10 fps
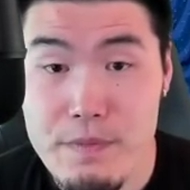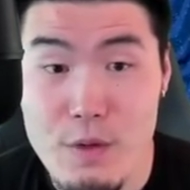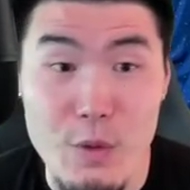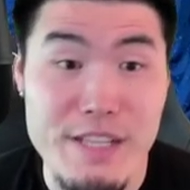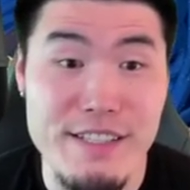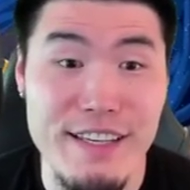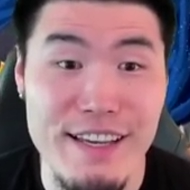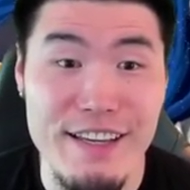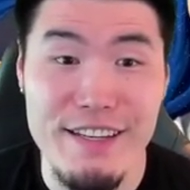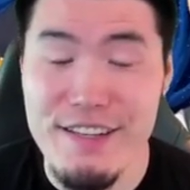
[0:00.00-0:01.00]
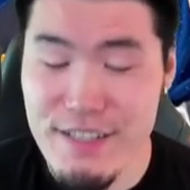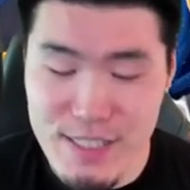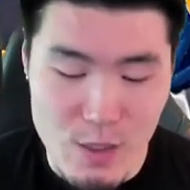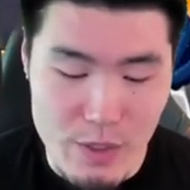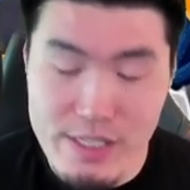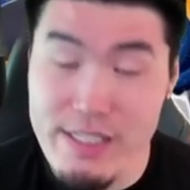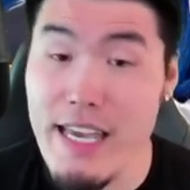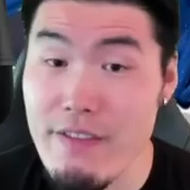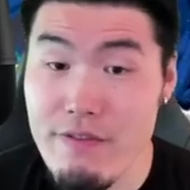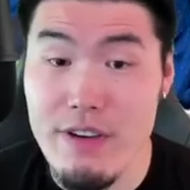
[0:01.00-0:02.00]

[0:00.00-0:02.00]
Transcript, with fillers: Whis again, so we're safe for